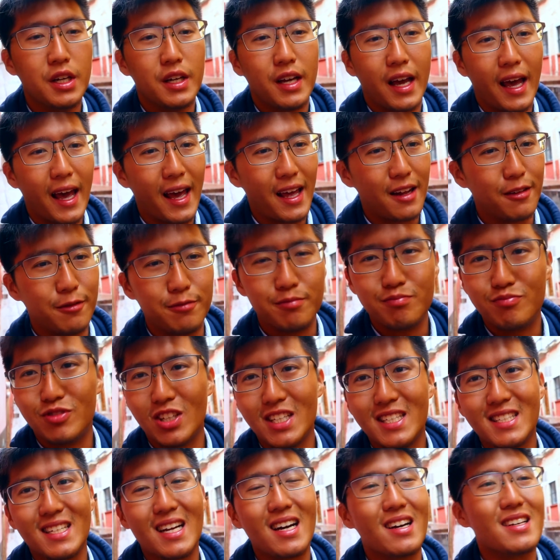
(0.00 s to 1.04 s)
and
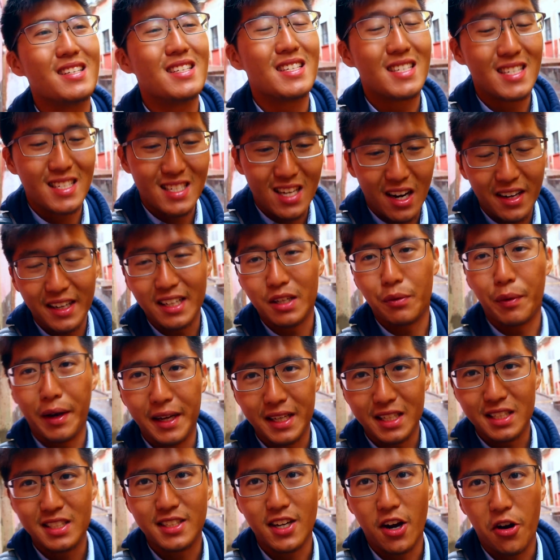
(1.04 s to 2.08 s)
just a stunning way
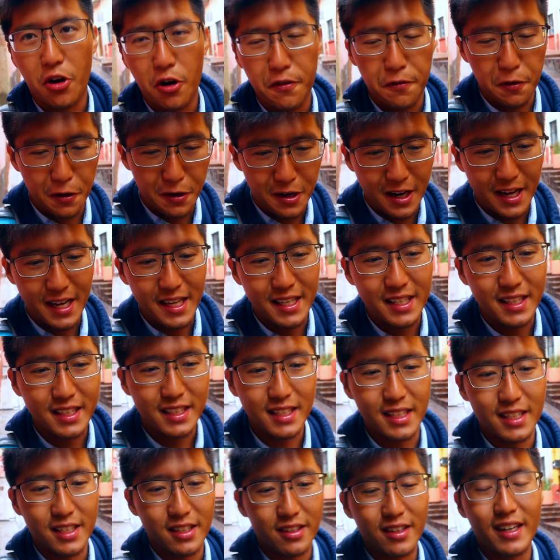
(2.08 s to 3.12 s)
to start off our day
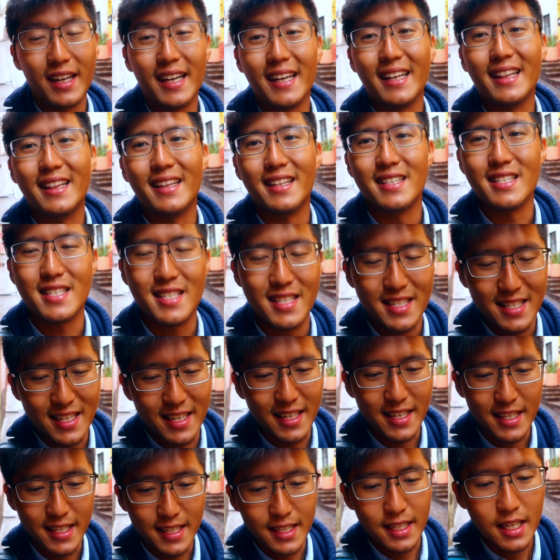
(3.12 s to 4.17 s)
here in the
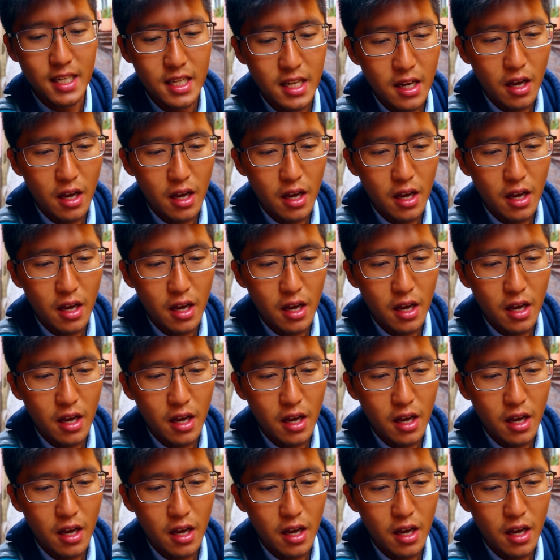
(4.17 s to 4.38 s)
city.